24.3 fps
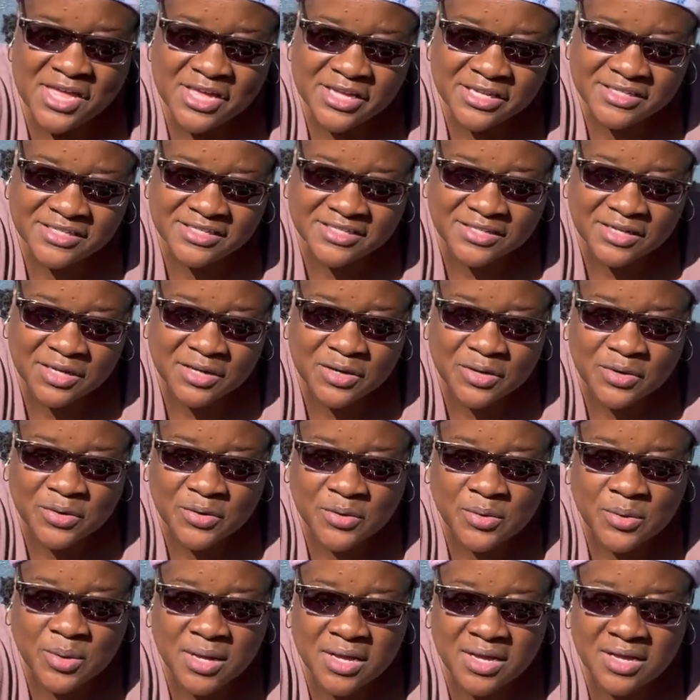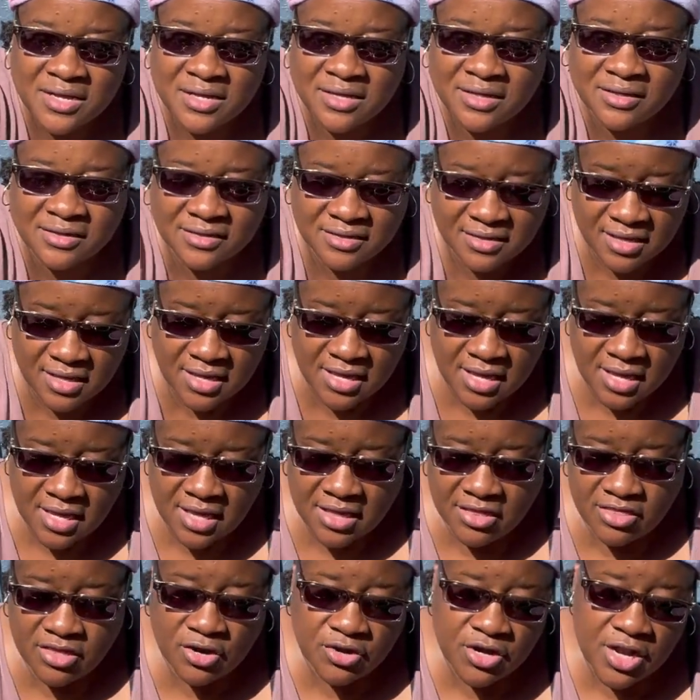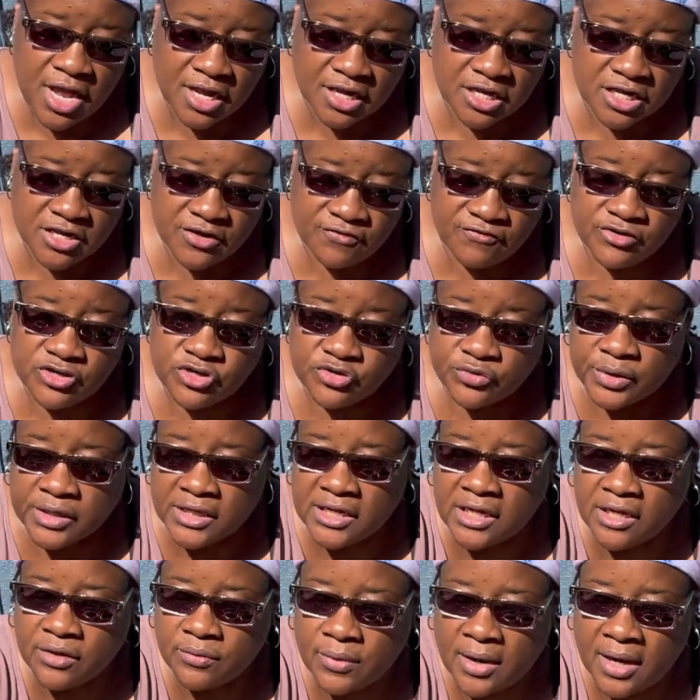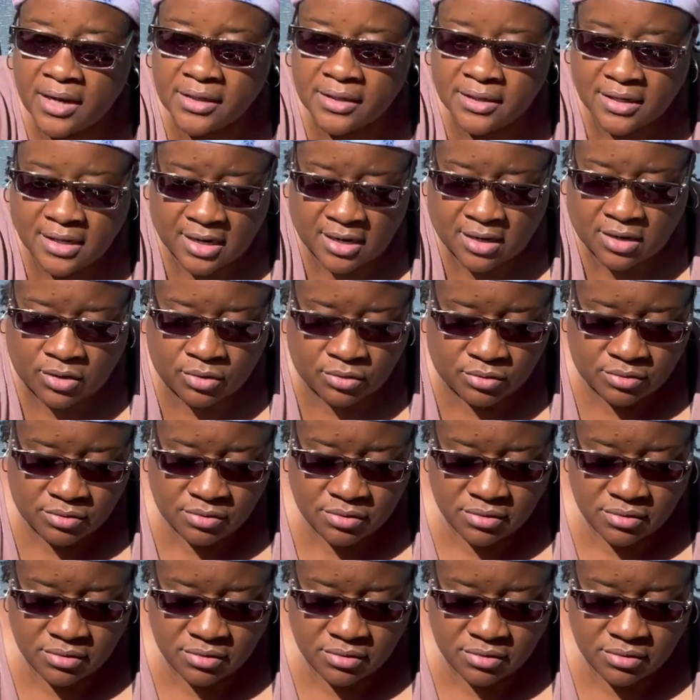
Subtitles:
So they're not good for drinking right now.